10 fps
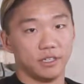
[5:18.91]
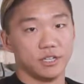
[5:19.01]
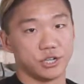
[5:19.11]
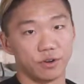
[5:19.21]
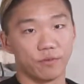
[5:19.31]

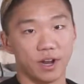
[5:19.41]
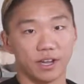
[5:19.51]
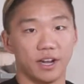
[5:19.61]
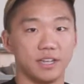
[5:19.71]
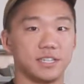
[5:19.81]
Should have
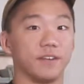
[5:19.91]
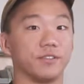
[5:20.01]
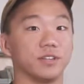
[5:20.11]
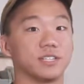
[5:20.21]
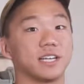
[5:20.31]
recognized
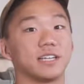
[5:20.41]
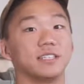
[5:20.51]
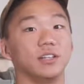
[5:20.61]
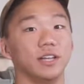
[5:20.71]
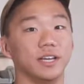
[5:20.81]
after the second
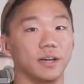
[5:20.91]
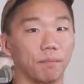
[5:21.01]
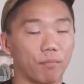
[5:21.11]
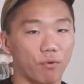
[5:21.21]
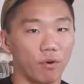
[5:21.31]
delay, I'm
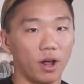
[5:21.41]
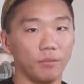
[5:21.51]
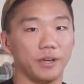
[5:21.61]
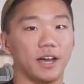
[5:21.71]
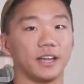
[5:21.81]

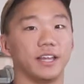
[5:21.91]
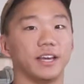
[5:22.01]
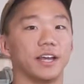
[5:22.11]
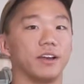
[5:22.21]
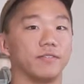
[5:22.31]
probably not
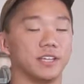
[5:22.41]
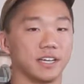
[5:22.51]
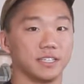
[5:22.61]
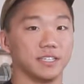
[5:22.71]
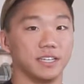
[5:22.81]
getting out of
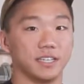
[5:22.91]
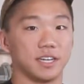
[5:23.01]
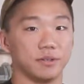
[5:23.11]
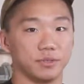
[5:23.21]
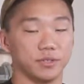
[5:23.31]
Texas
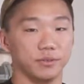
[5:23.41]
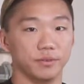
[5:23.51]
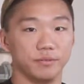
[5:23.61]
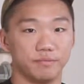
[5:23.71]
anytime soon.